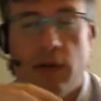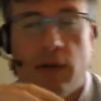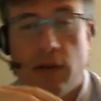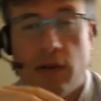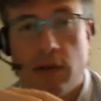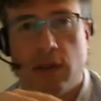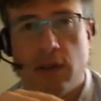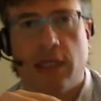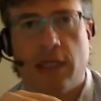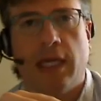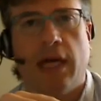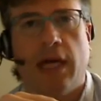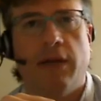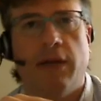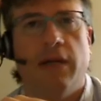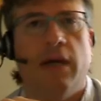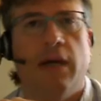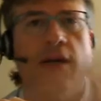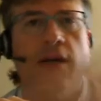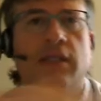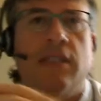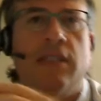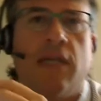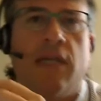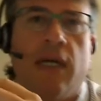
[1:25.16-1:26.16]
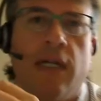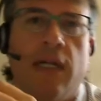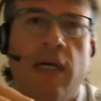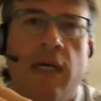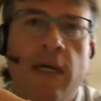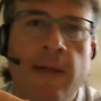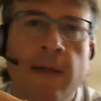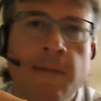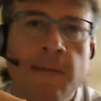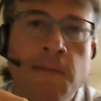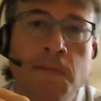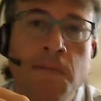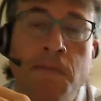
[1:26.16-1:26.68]
looking at the outside,
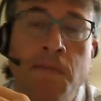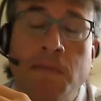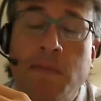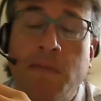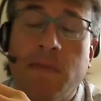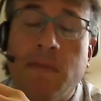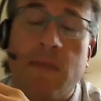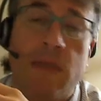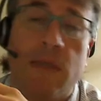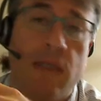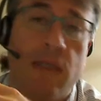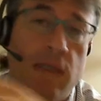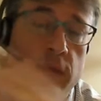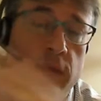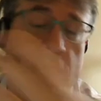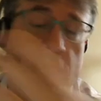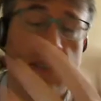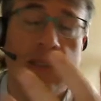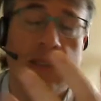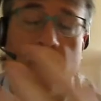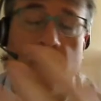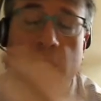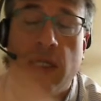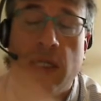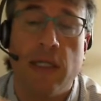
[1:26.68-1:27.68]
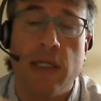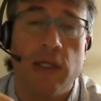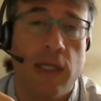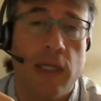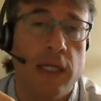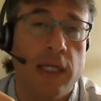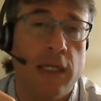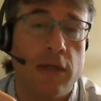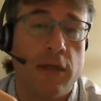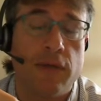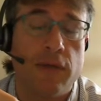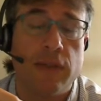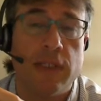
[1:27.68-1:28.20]
because the
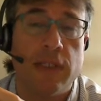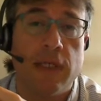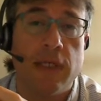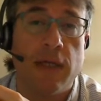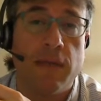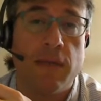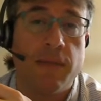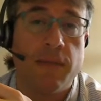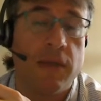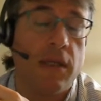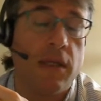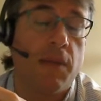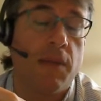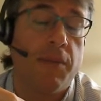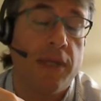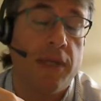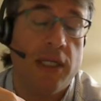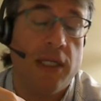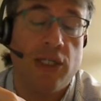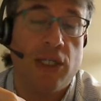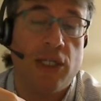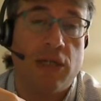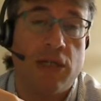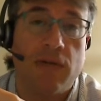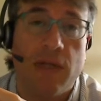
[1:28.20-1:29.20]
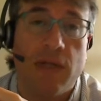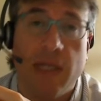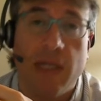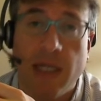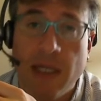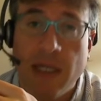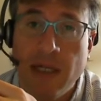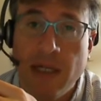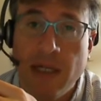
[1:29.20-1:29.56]
electricity company generally